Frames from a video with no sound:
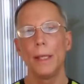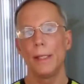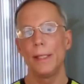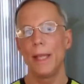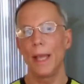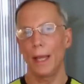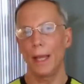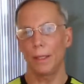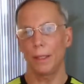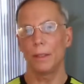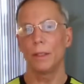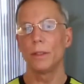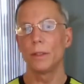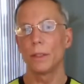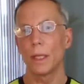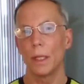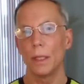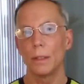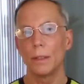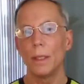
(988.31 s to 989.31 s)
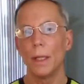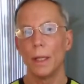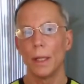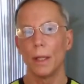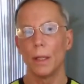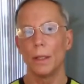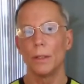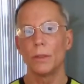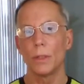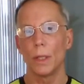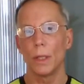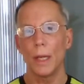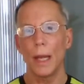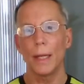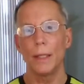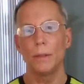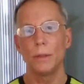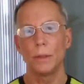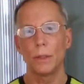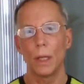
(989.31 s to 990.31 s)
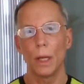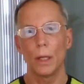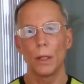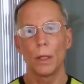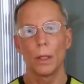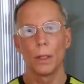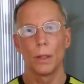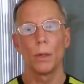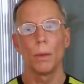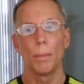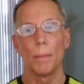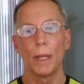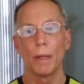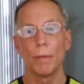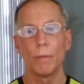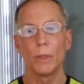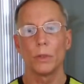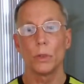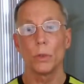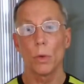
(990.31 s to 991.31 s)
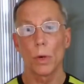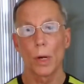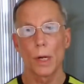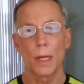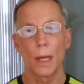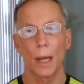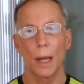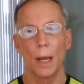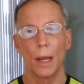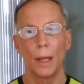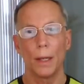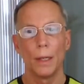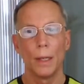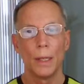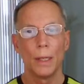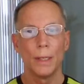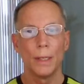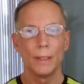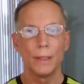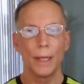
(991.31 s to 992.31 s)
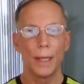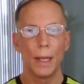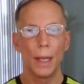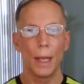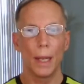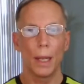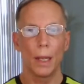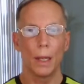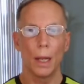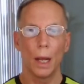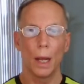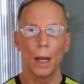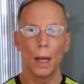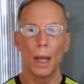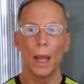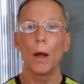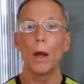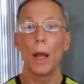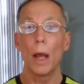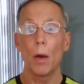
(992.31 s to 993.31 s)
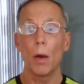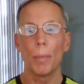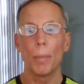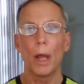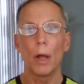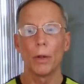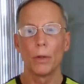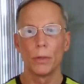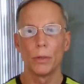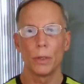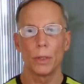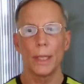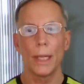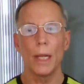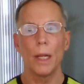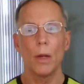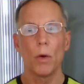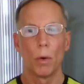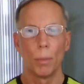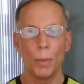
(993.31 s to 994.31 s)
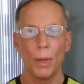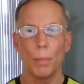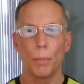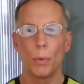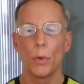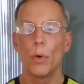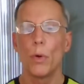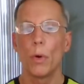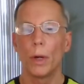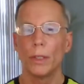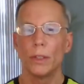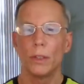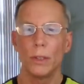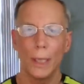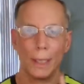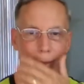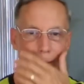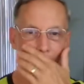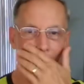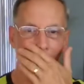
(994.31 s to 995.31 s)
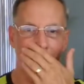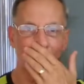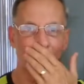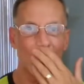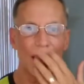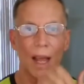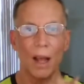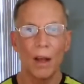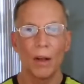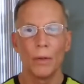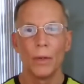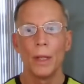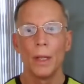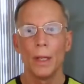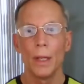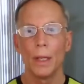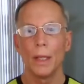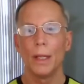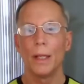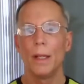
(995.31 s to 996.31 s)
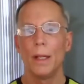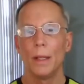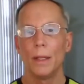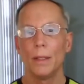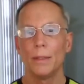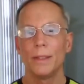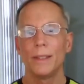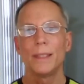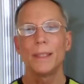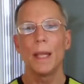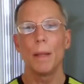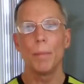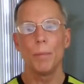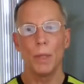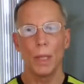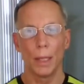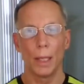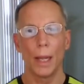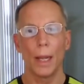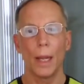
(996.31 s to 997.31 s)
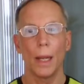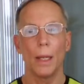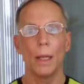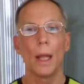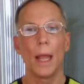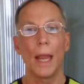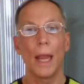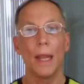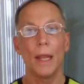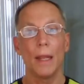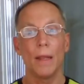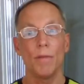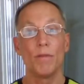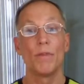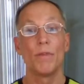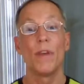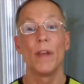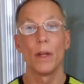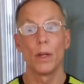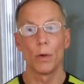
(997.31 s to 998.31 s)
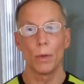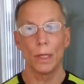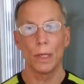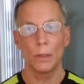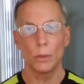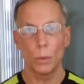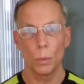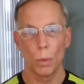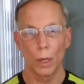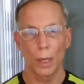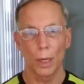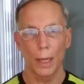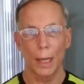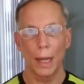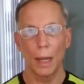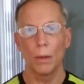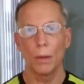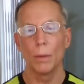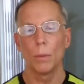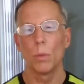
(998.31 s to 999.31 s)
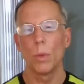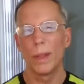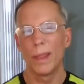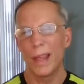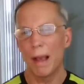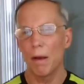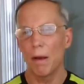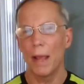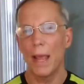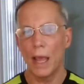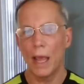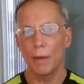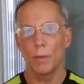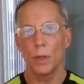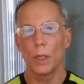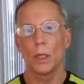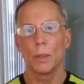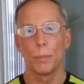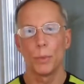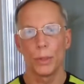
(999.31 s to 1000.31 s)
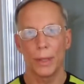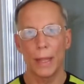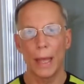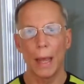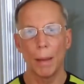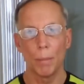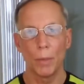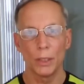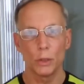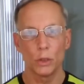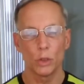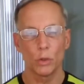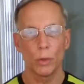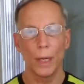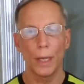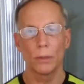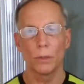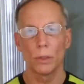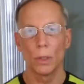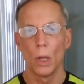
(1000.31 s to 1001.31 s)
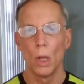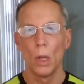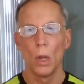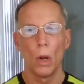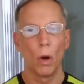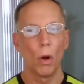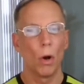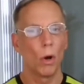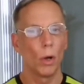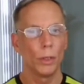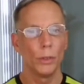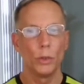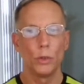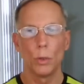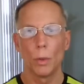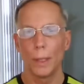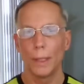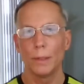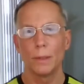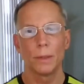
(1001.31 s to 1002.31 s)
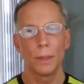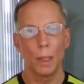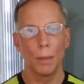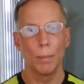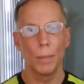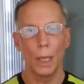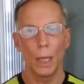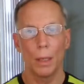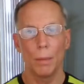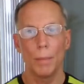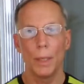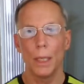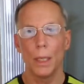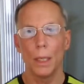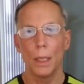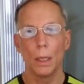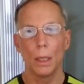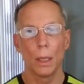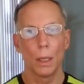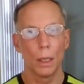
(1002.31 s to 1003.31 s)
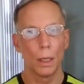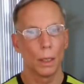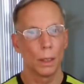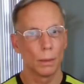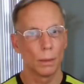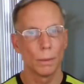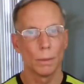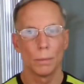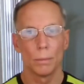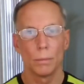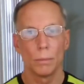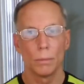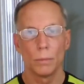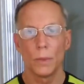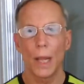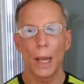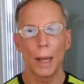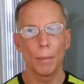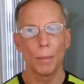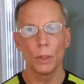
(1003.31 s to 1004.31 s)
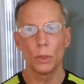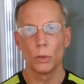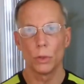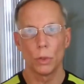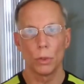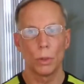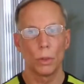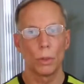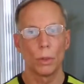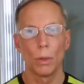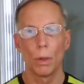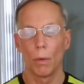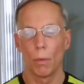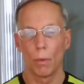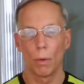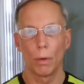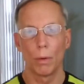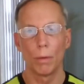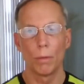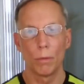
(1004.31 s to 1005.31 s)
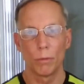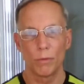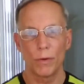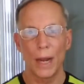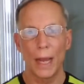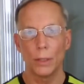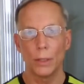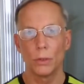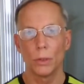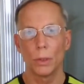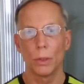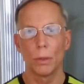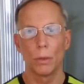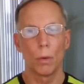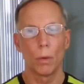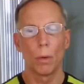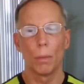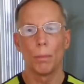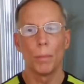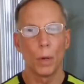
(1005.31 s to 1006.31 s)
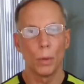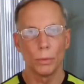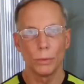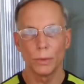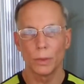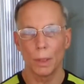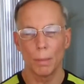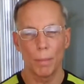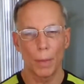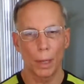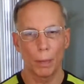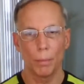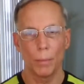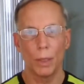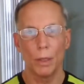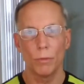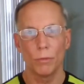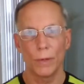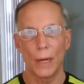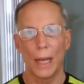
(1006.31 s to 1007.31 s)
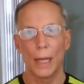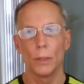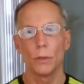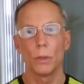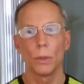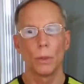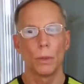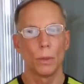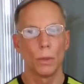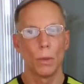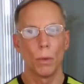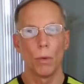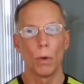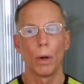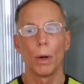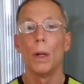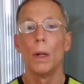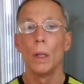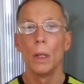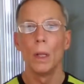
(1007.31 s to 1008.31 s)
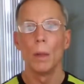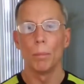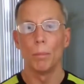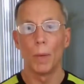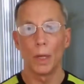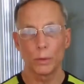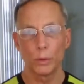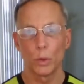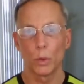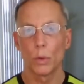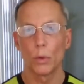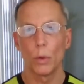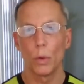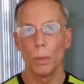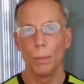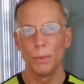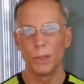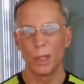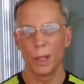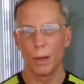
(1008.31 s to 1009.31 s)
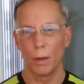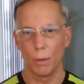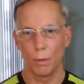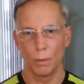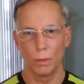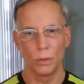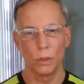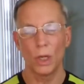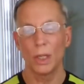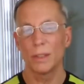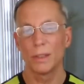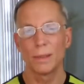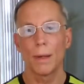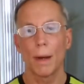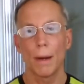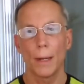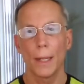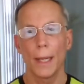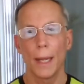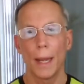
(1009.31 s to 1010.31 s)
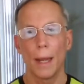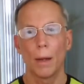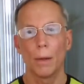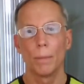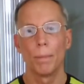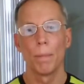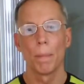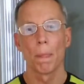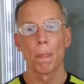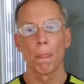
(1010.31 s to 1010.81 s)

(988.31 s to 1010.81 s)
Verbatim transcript: Yeah, this can is a nice uh, little bit of a shortcut to get uh, help elderly or people who are just starting out simulate a vigorous workout without having to put that much stress on joints that may be uh, damaged or, or fragile, or bones that might be fragile, or muscle groups that are just starting out.